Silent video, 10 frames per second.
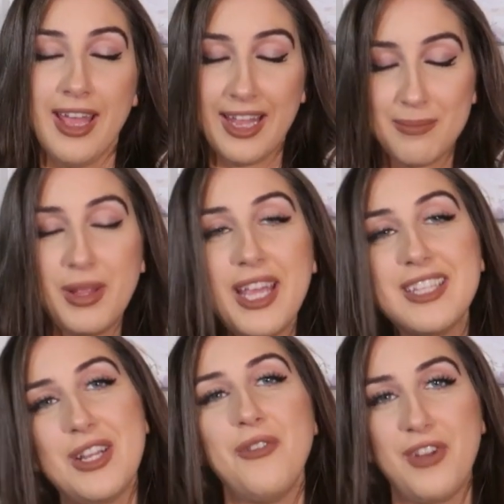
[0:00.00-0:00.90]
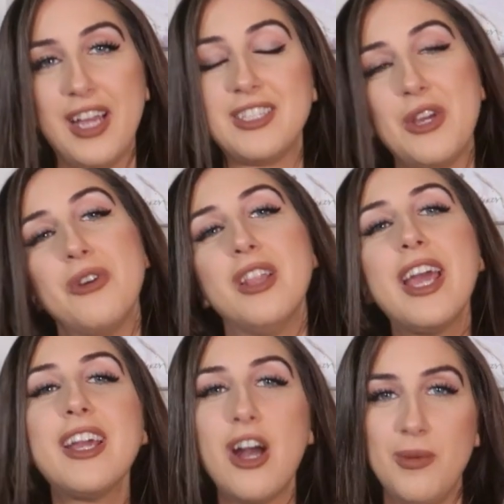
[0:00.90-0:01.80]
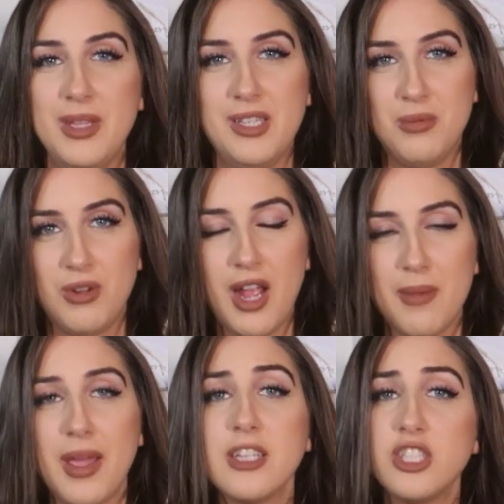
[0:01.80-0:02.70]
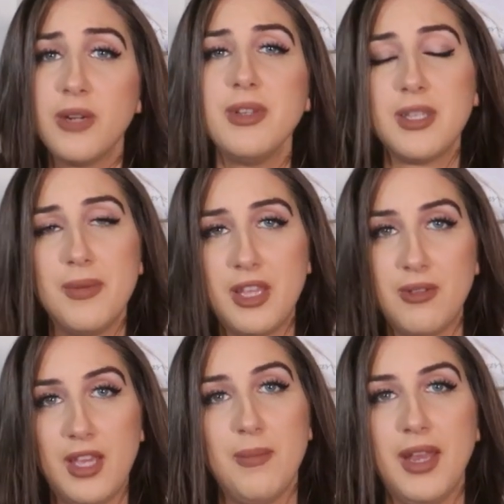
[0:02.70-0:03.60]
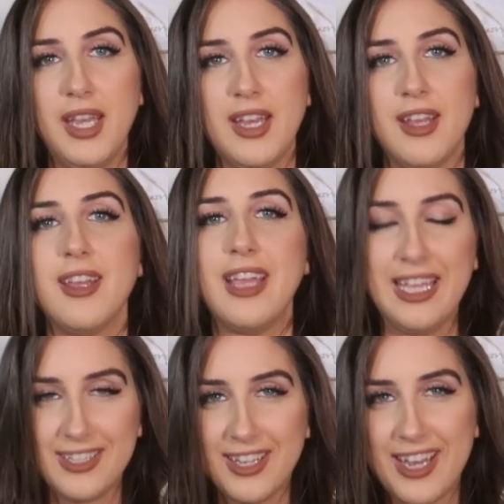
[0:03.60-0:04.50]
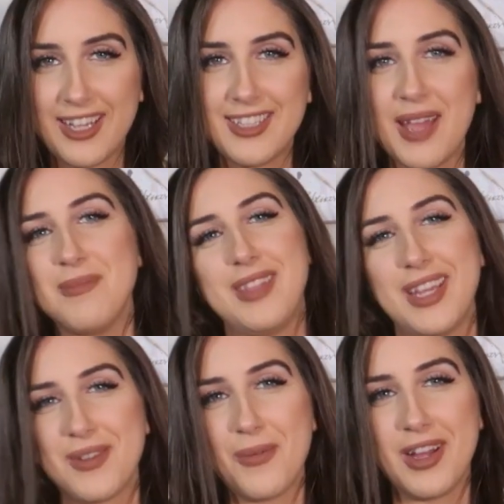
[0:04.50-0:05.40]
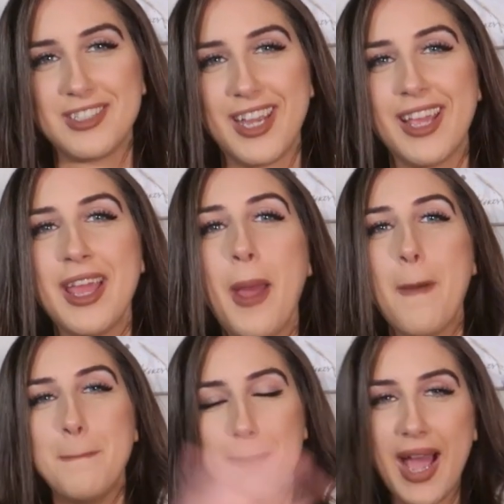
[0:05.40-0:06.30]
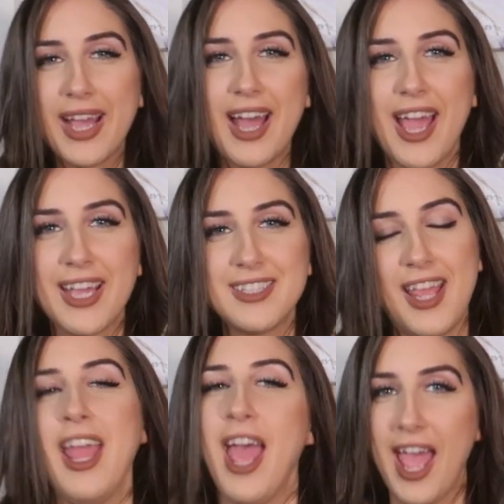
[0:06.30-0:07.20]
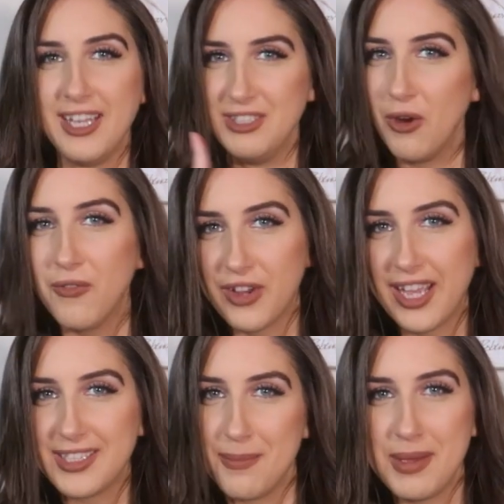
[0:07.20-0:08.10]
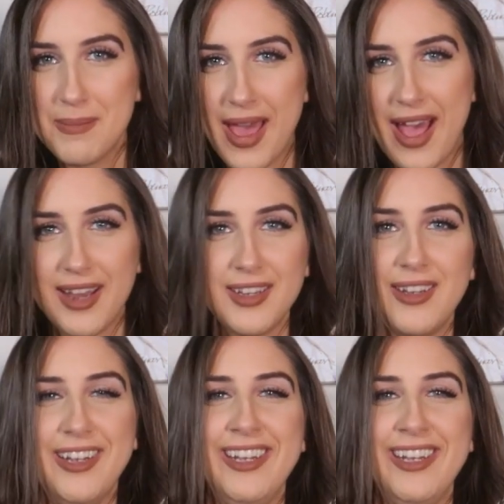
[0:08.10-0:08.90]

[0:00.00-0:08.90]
And please don't forget to like, comment, subscribe, and share with someone that you think may need it. Until next time, thanks for watching. Bye guys, and don't forget to be mad.